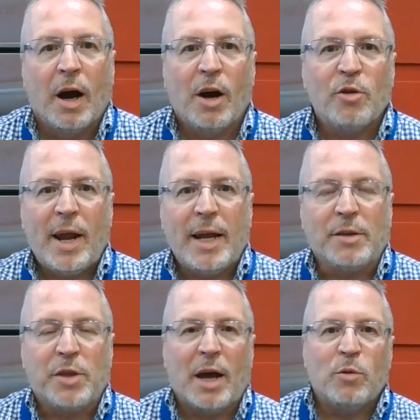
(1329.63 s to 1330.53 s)
All right,
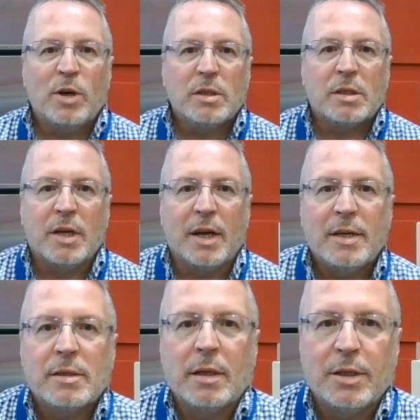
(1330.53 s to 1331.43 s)
that was
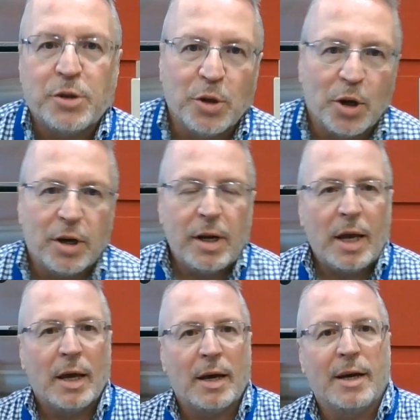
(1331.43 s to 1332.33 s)
today's Lunch and Learn.
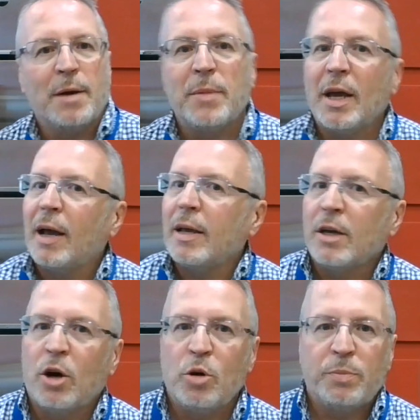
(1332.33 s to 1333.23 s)
Um, I
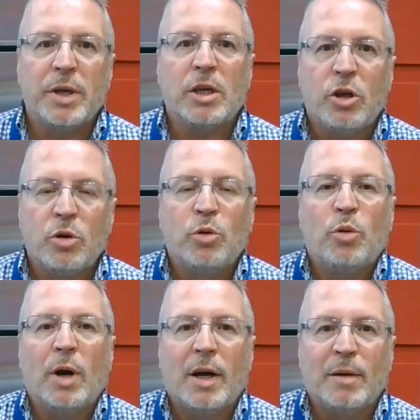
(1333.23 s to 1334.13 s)
hope that you
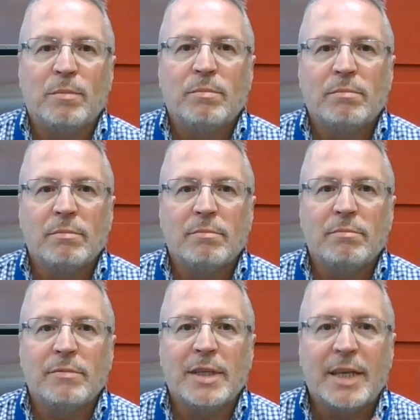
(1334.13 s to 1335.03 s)
um,
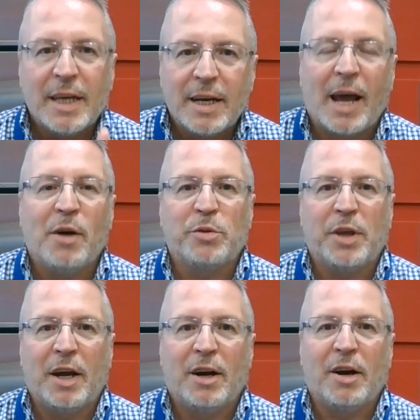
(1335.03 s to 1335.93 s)
get out
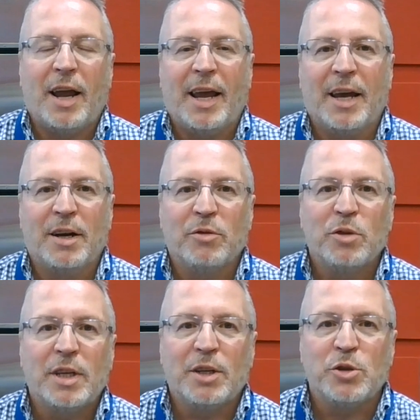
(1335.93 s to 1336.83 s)
there and
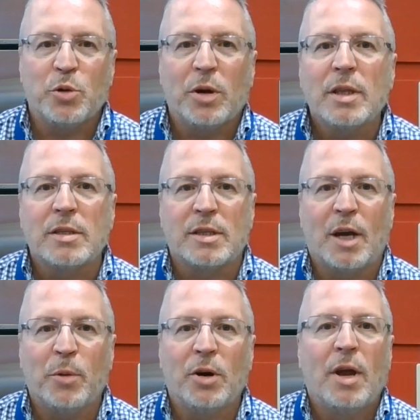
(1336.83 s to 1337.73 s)
really enjoy the
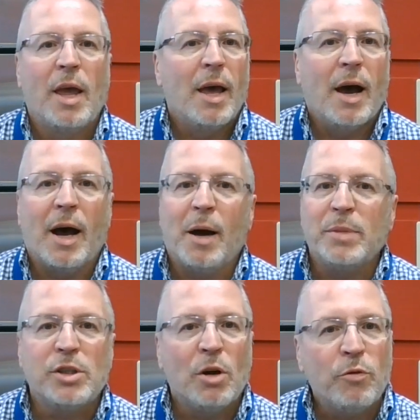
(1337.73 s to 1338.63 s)
summer. Um, but
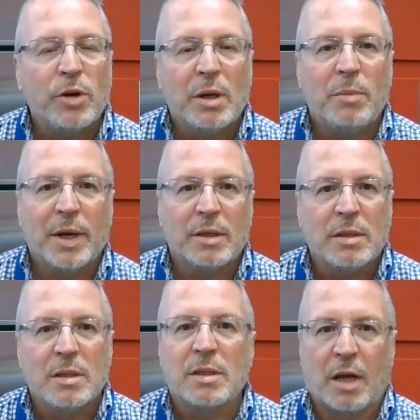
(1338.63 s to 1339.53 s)
don't forget about the
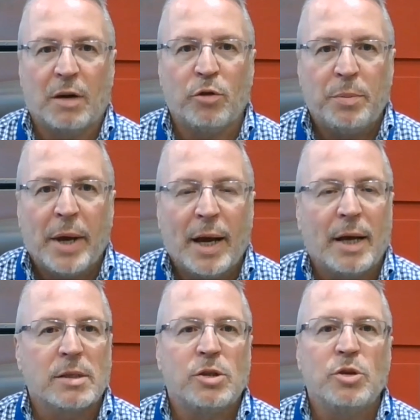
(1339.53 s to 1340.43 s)
Discovery
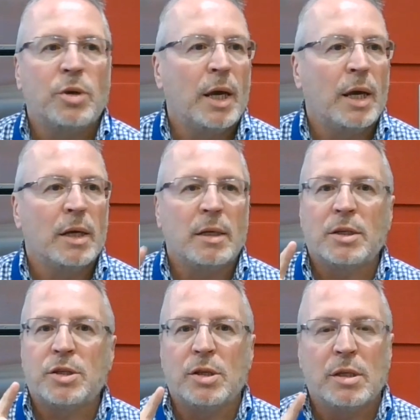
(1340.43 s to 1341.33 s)
Pass. You can get
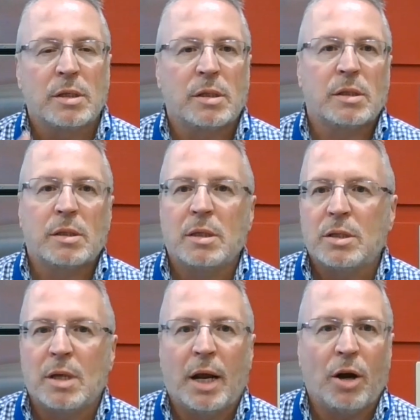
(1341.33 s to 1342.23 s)
to the
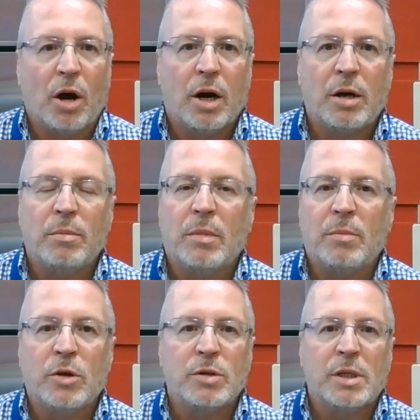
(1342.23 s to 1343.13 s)
Cincinnati Art
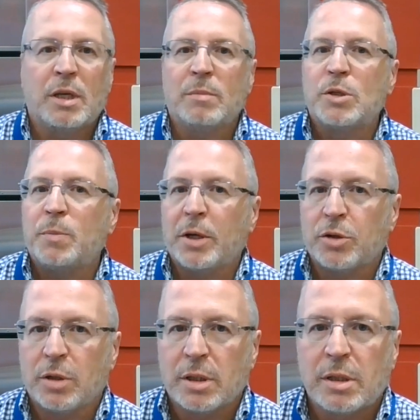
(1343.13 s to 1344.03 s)
Museum Special
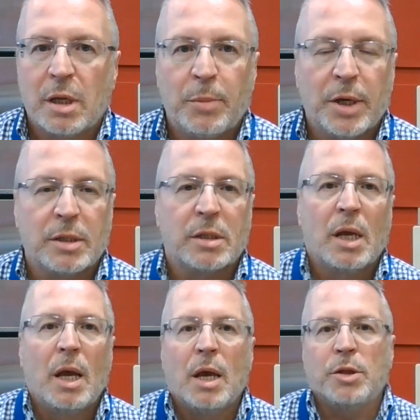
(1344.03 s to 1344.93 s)
Exhibits,
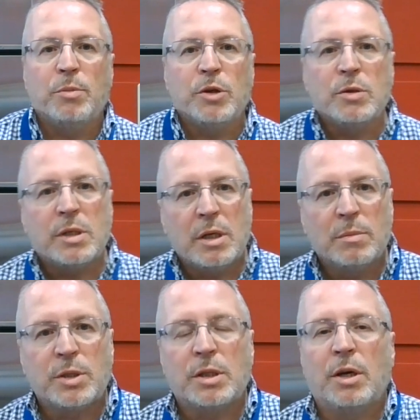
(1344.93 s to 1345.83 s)
the Museum
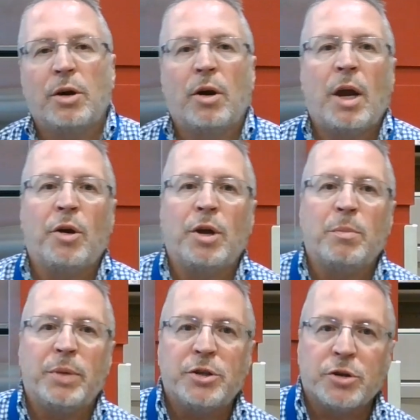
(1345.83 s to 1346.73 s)
Center, Harriet
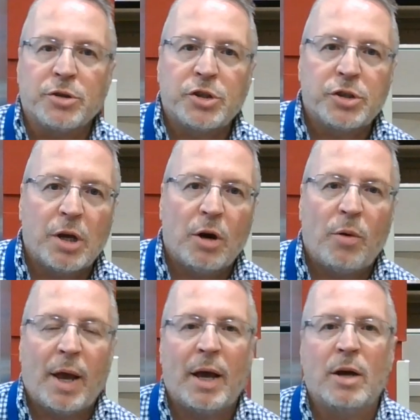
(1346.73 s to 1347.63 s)
Beecher Stowe
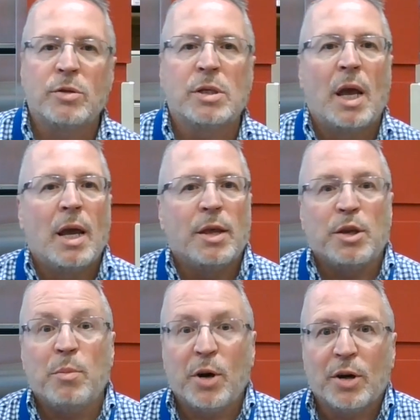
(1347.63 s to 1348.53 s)
House, the
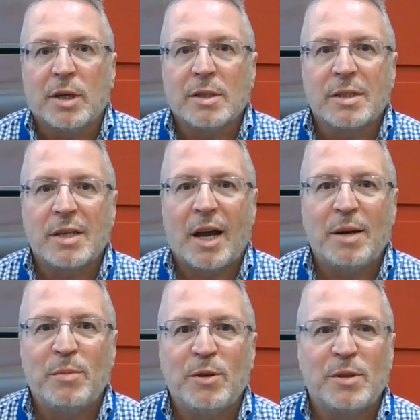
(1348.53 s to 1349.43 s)
American Sign
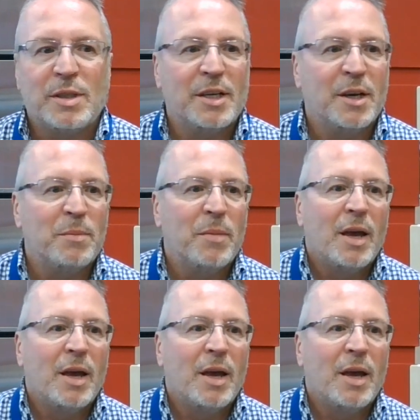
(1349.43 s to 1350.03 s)
Museum,